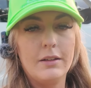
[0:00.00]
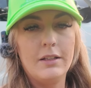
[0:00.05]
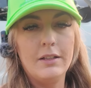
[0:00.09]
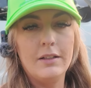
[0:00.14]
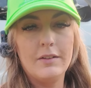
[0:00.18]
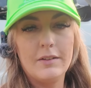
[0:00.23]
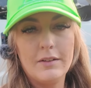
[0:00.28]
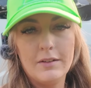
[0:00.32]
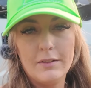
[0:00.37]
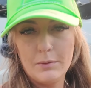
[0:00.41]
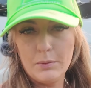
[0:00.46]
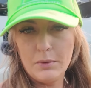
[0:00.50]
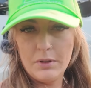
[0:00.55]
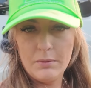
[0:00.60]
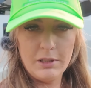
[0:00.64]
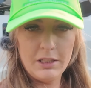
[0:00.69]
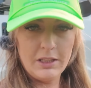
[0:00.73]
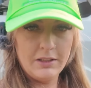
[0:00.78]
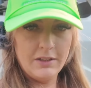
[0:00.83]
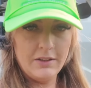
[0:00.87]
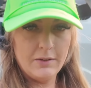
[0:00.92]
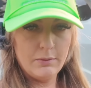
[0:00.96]
This is one of
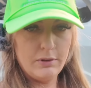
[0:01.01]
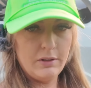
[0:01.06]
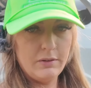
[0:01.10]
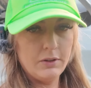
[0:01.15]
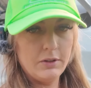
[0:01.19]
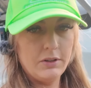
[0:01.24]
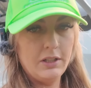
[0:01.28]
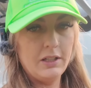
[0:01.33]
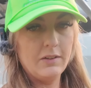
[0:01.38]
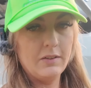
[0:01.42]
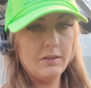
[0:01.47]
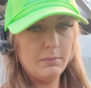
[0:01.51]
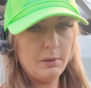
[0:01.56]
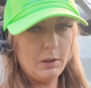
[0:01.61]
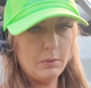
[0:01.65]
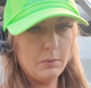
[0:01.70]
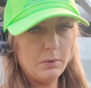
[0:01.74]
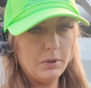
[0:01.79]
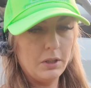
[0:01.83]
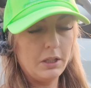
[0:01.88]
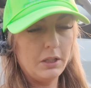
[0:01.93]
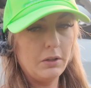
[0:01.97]
my least favorite things
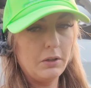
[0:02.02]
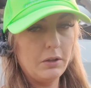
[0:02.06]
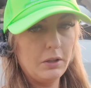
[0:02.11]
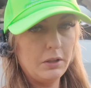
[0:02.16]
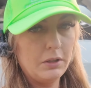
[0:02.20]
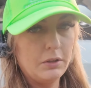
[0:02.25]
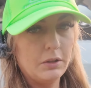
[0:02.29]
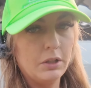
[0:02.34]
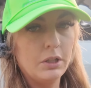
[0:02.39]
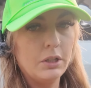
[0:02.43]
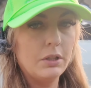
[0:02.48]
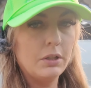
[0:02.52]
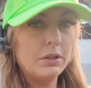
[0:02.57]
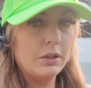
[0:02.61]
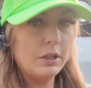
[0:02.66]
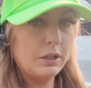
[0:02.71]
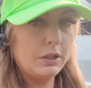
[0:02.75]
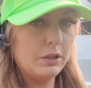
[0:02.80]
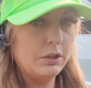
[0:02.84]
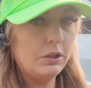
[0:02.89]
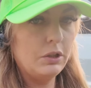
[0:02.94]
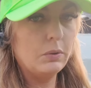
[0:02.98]
about working on
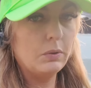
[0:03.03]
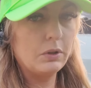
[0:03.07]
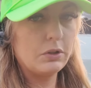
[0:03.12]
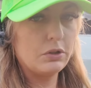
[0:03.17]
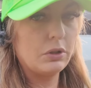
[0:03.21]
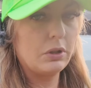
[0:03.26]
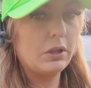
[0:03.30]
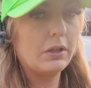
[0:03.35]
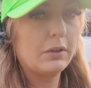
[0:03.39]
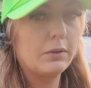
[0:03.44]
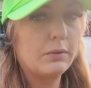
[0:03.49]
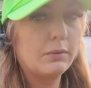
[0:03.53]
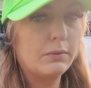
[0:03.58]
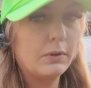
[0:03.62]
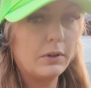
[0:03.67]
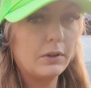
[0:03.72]
the newer trucks